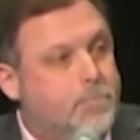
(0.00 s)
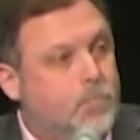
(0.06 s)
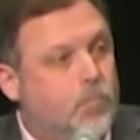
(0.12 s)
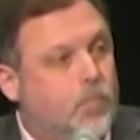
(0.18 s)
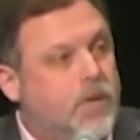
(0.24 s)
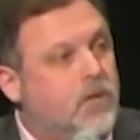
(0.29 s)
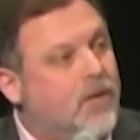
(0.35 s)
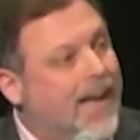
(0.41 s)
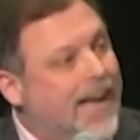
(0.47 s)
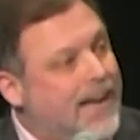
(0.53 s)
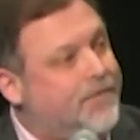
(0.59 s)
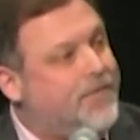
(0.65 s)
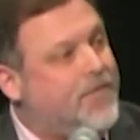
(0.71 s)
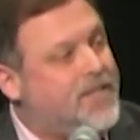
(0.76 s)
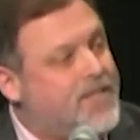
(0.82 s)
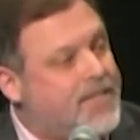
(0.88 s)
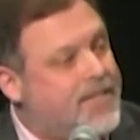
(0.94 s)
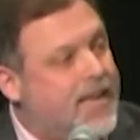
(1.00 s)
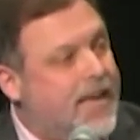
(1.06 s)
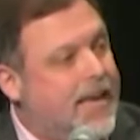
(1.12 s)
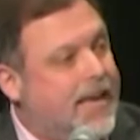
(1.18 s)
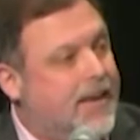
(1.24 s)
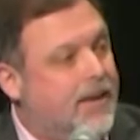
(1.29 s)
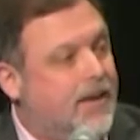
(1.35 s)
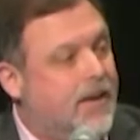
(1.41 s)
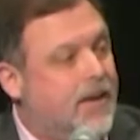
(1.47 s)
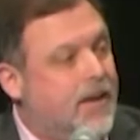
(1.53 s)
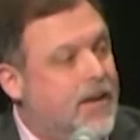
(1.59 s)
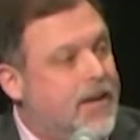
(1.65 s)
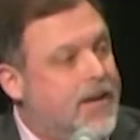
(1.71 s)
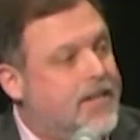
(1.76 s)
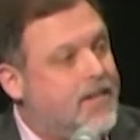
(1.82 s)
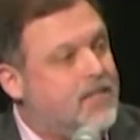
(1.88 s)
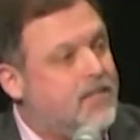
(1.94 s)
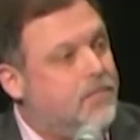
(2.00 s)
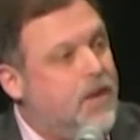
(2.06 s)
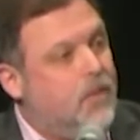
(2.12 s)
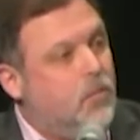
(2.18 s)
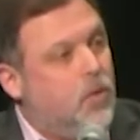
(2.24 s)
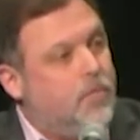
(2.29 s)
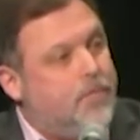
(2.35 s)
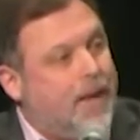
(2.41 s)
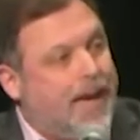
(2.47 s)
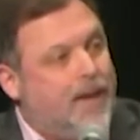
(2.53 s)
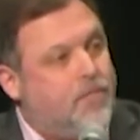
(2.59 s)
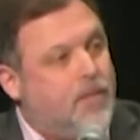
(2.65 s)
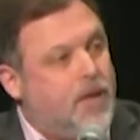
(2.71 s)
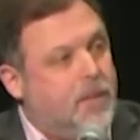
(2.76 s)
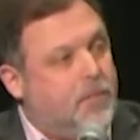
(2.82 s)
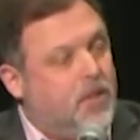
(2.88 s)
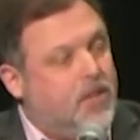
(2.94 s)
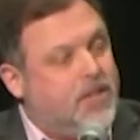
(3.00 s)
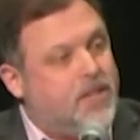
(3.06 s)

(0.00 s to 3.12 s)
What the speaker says: We don't have to see it. It doesn't mean we're bad people.